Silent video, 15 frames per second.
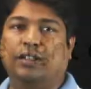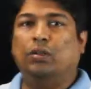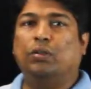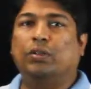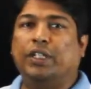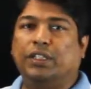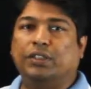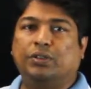
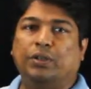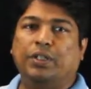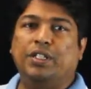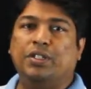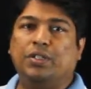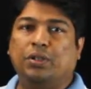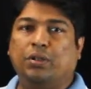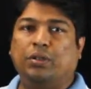Okay, so in
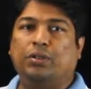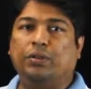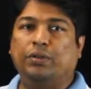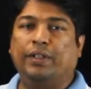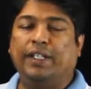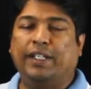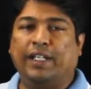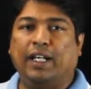short, to
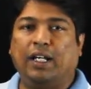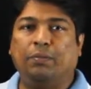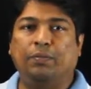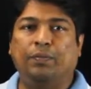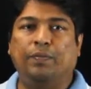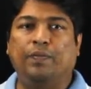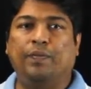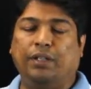recap,
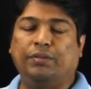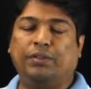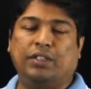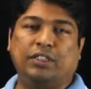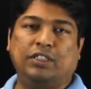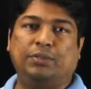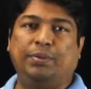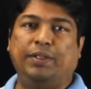if
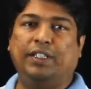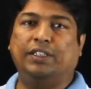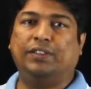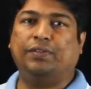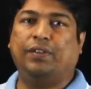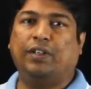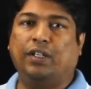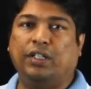shutter speed is
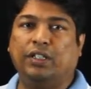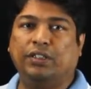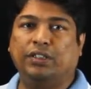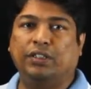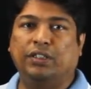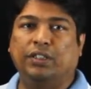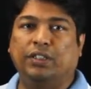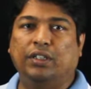fast,
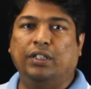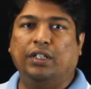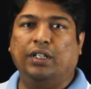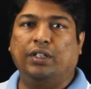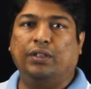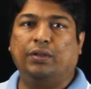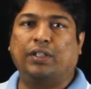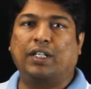your